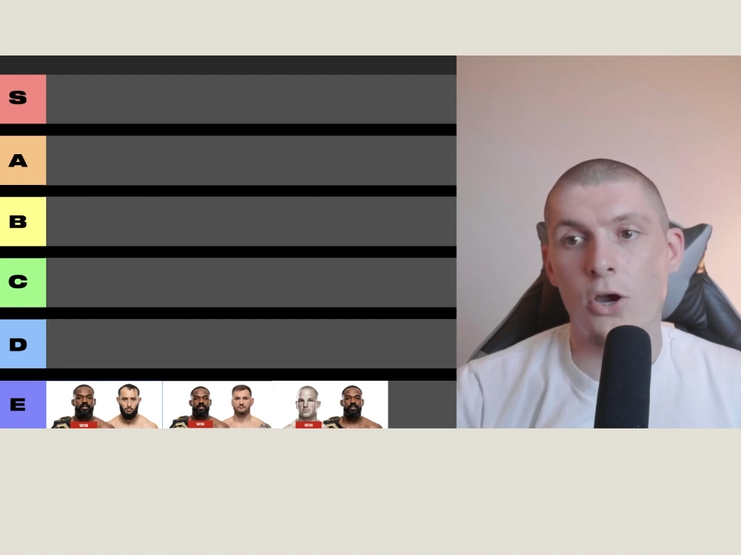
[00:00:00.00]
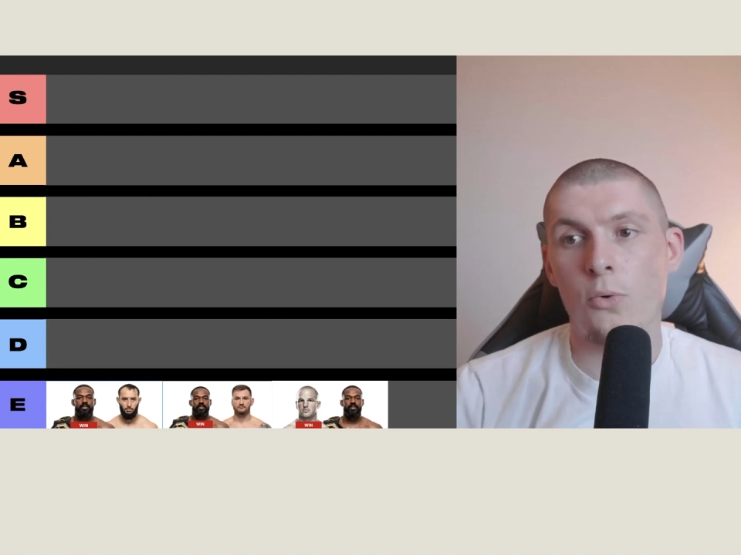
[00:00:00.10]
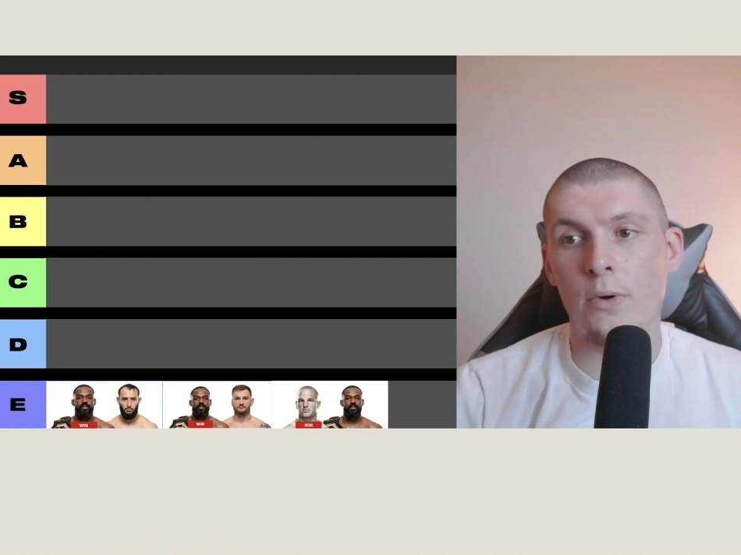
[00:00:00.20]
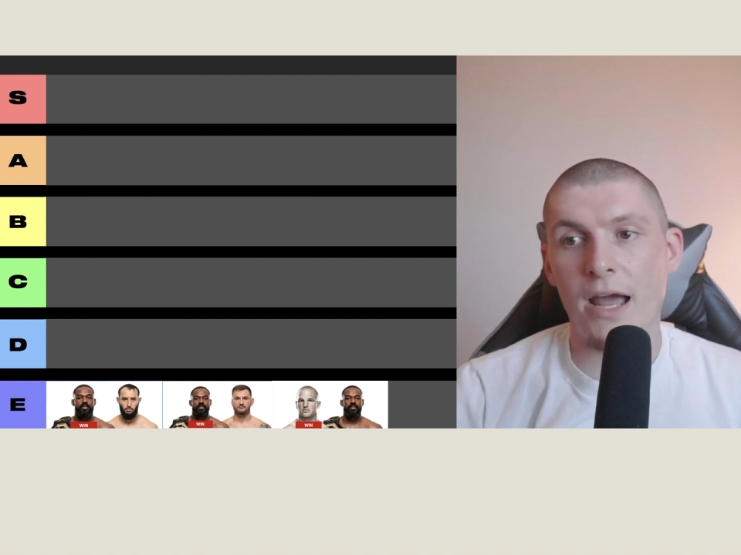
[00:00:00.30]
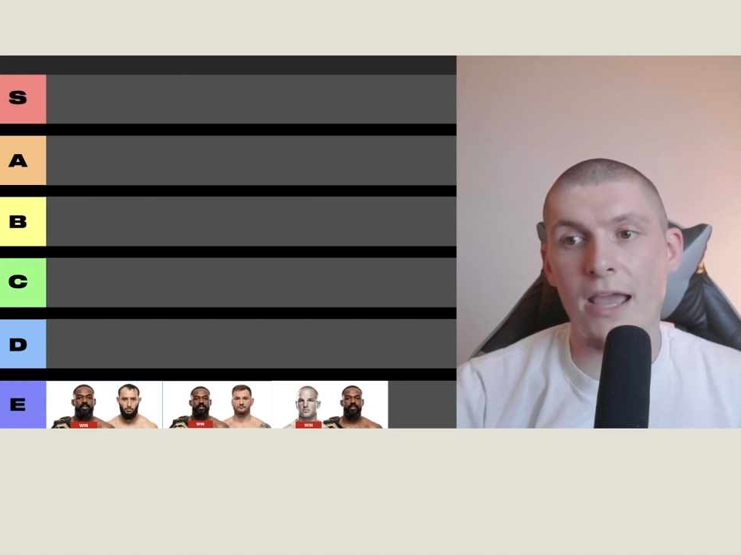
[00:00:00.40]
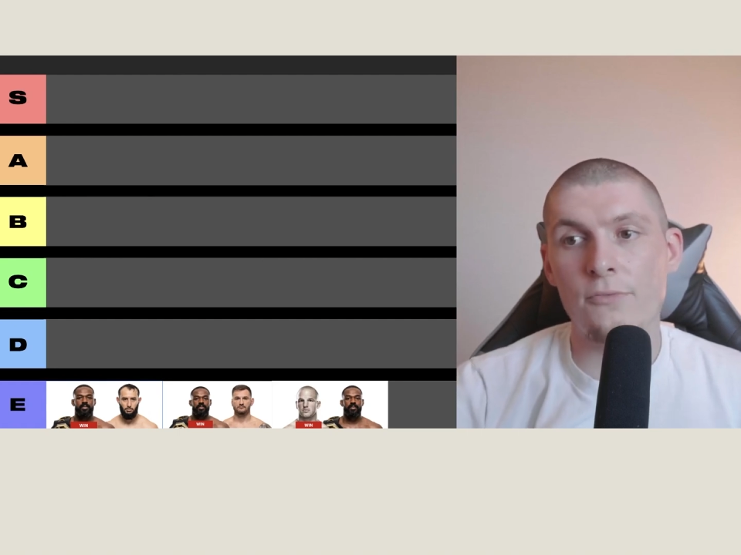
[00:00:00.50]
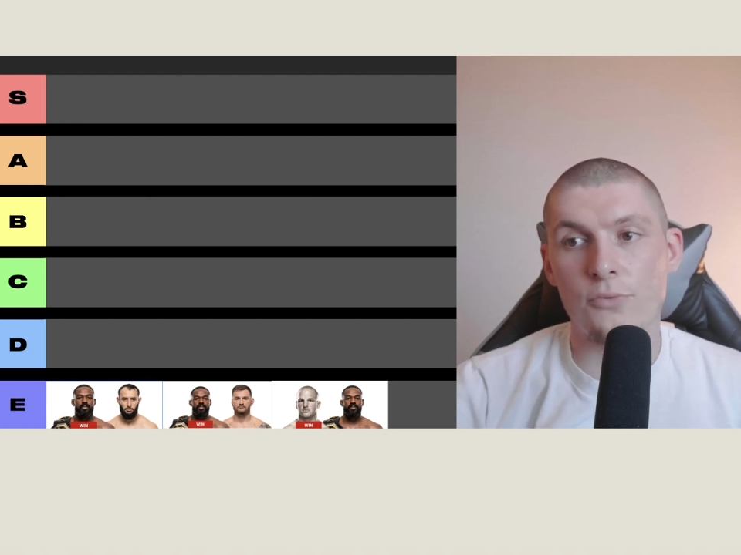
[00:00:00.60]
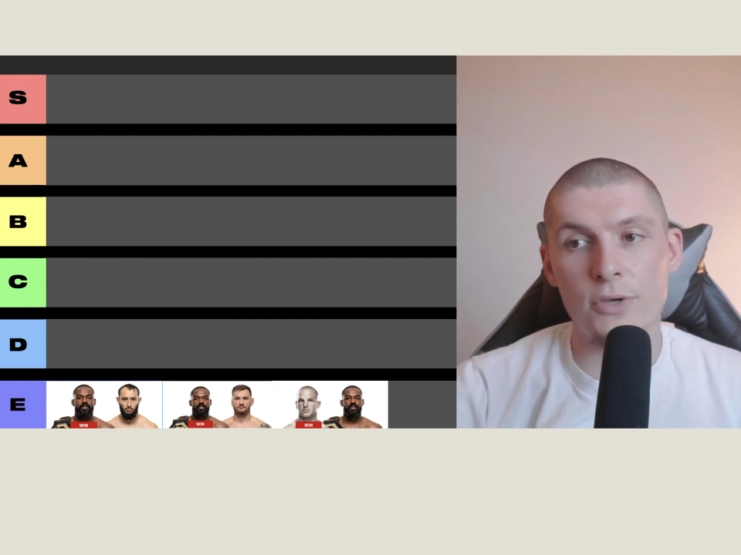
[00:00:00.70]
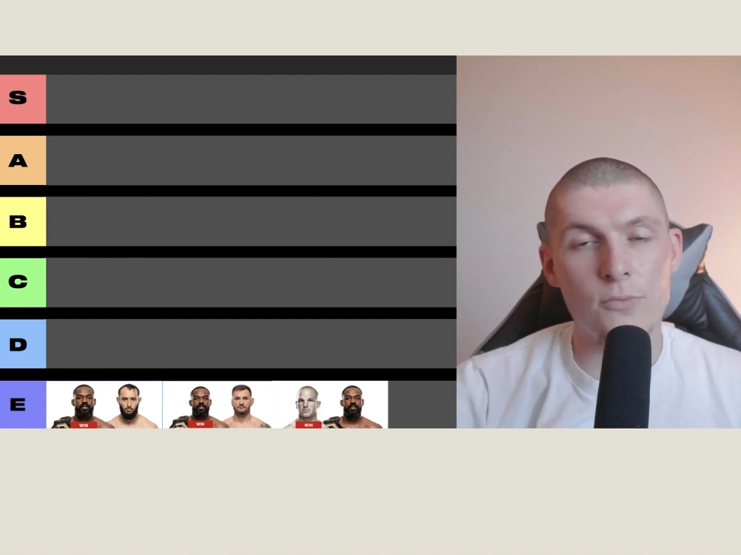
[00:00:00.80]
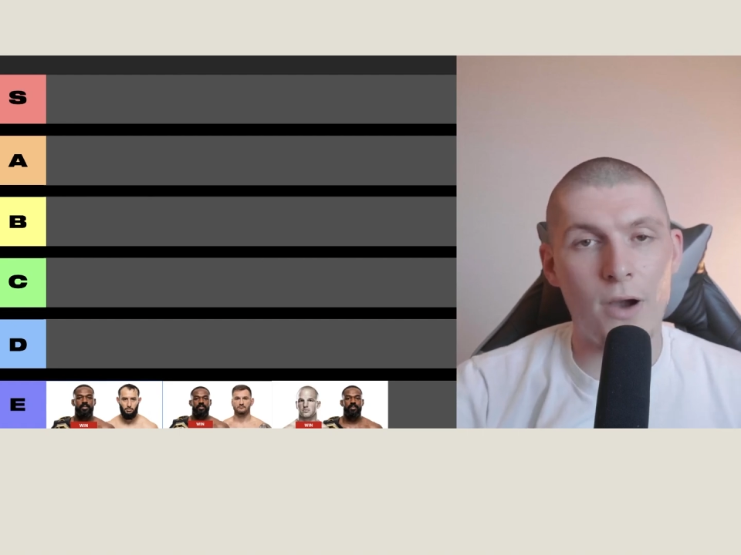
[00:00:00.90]
When I've
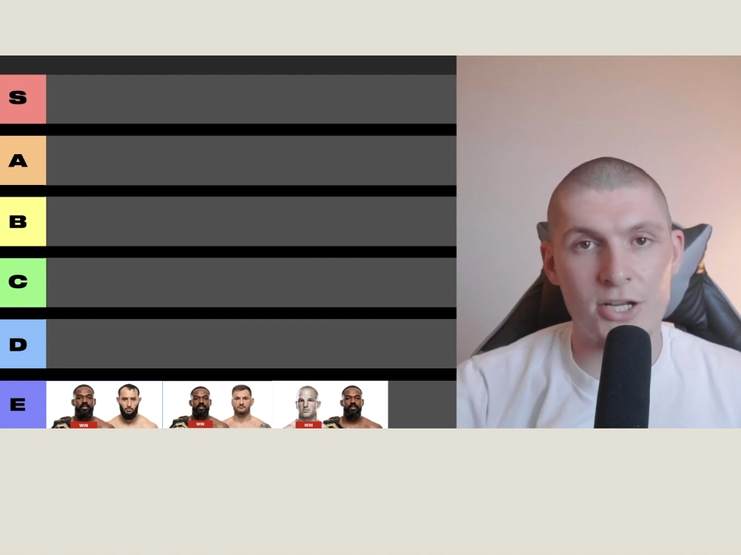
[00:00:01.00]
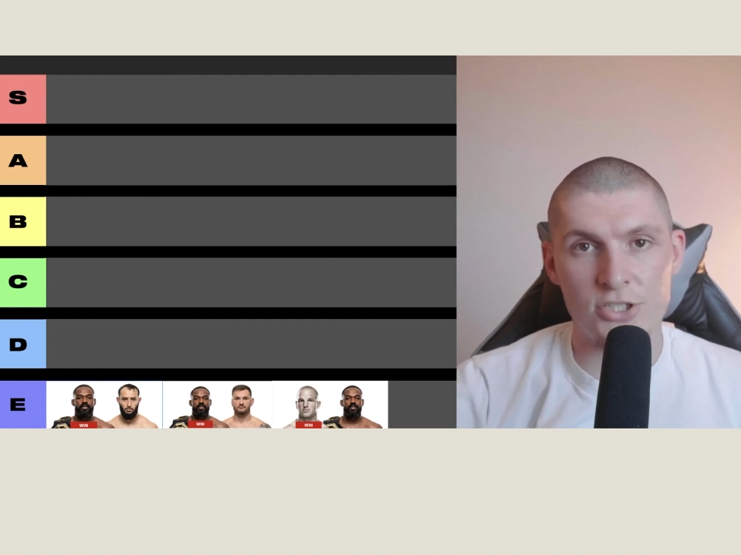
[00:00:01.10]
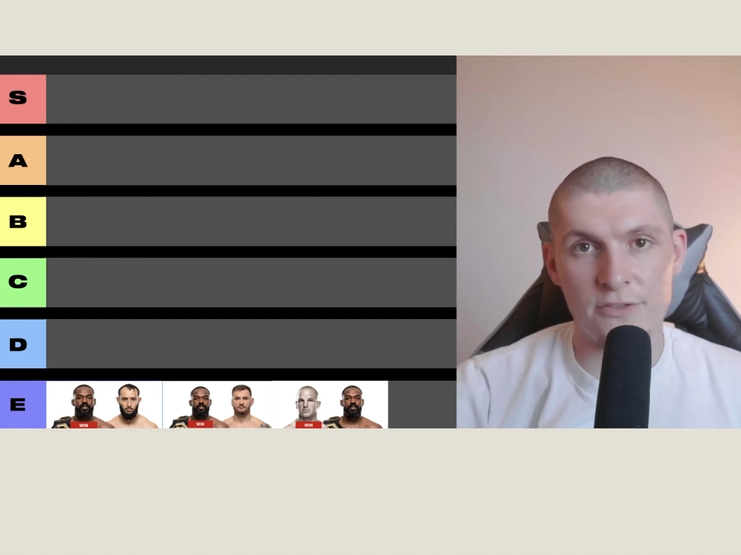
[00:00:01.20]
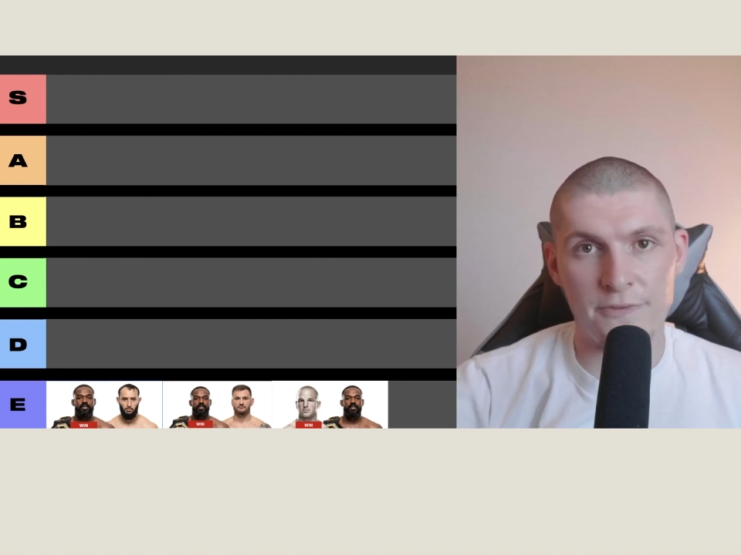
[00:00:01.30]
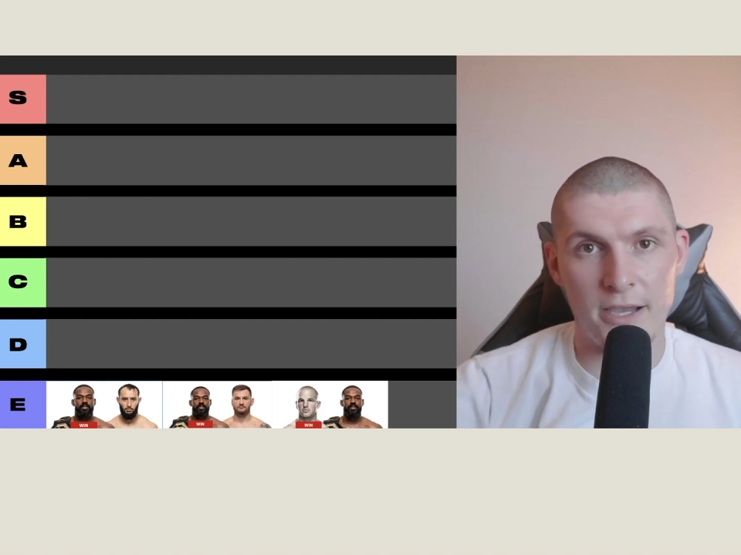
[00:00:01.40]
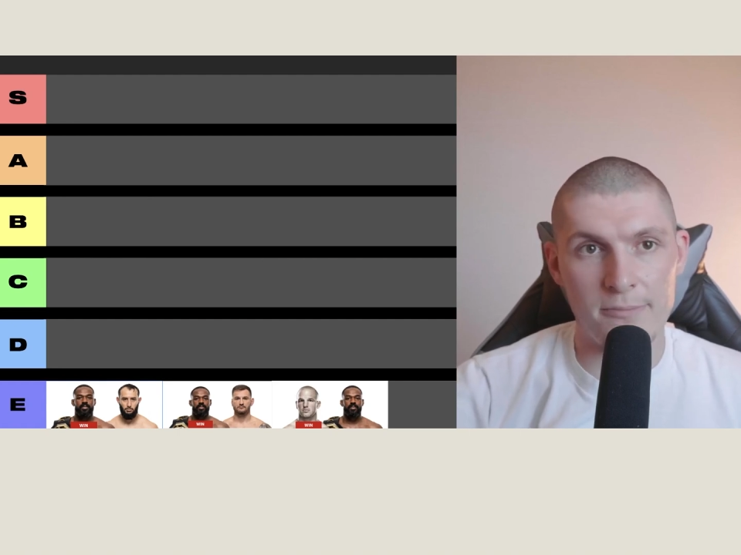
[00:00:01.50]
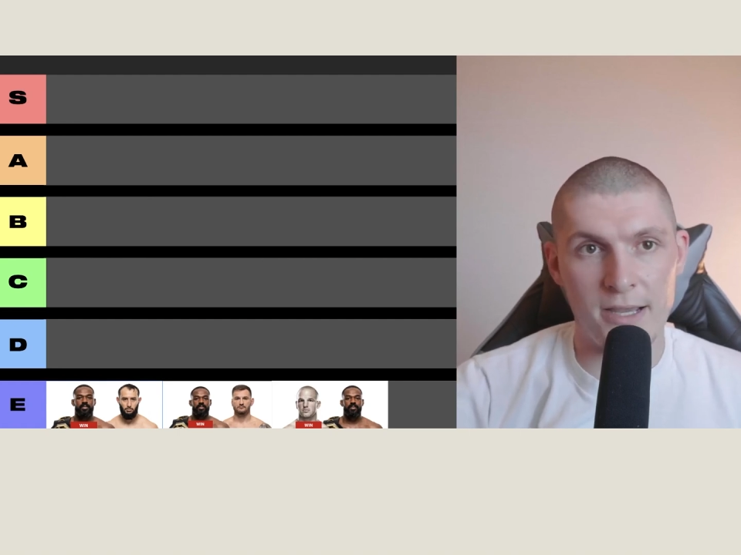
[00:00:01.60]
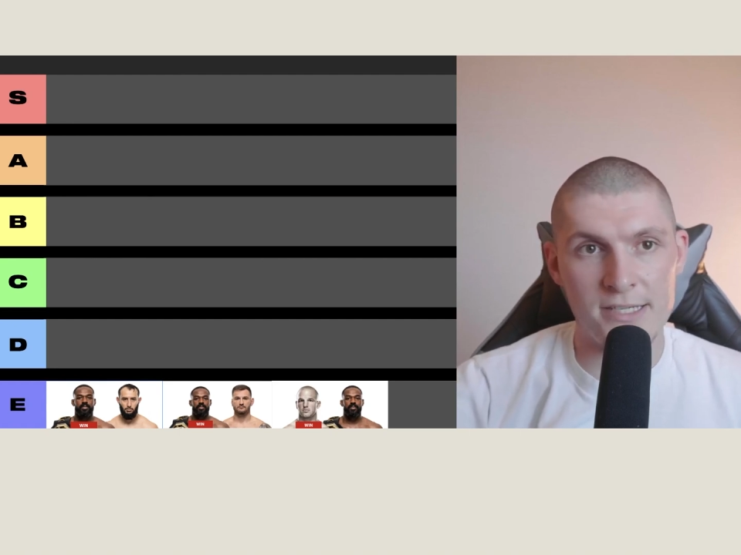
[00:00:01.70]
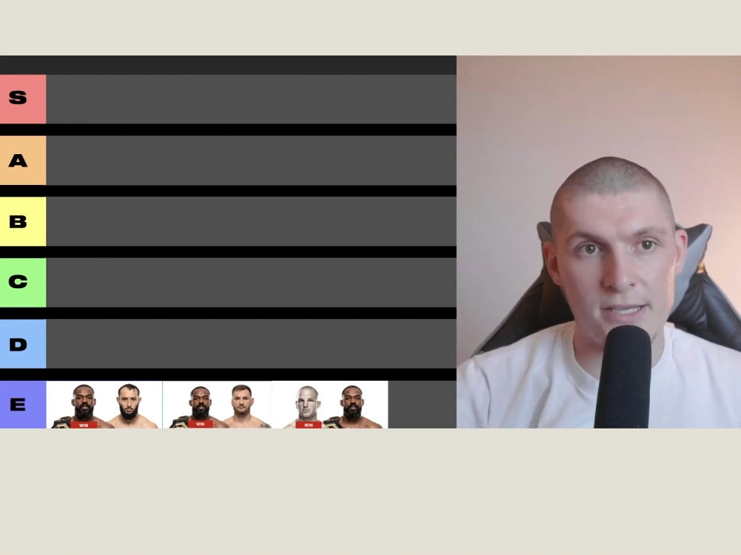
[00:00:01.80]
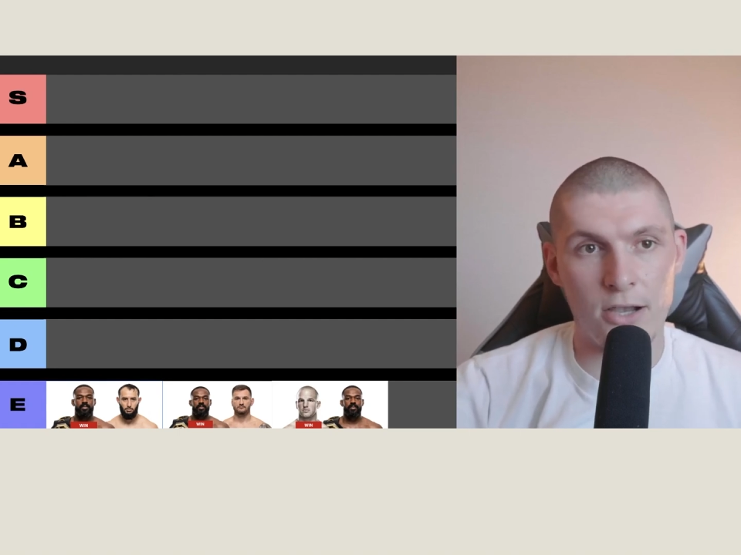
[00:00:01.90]
rewatched the fight
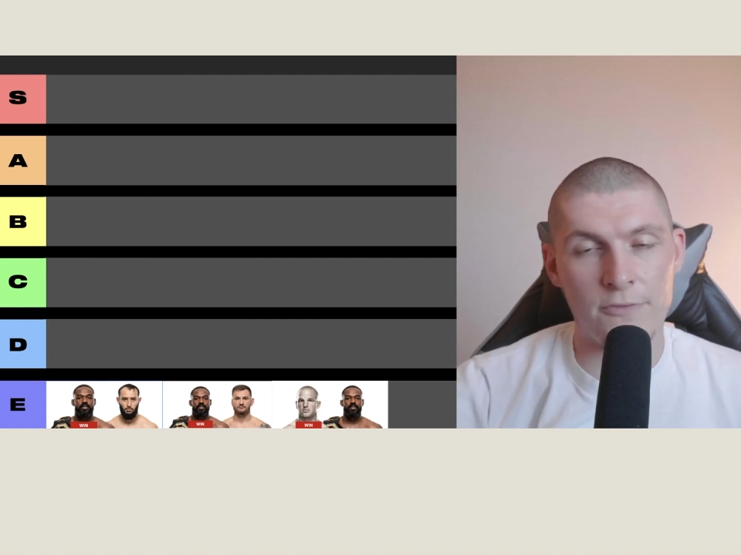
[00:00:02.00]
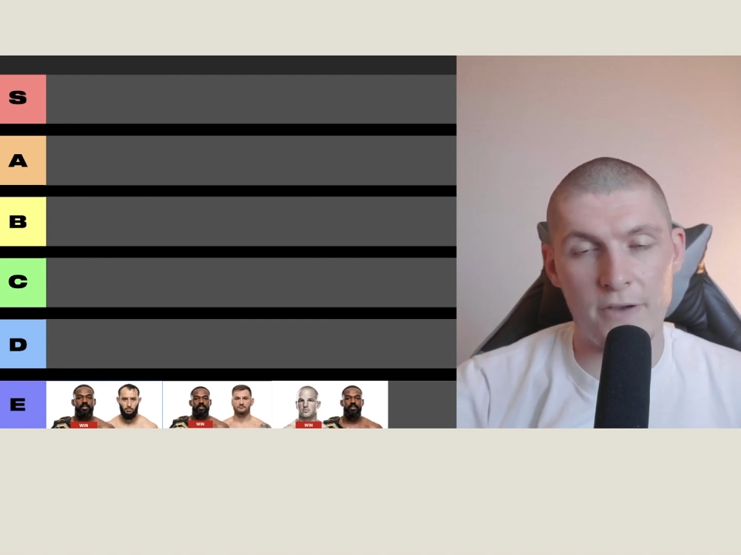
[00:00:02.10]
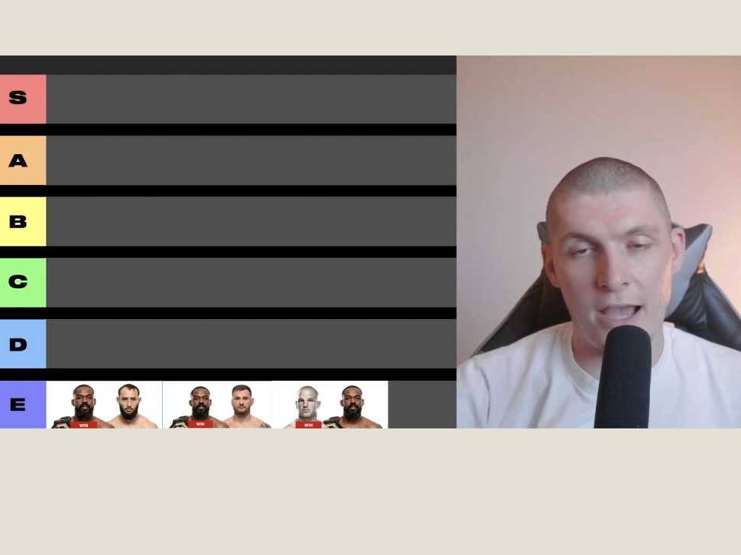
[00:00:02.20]
myself,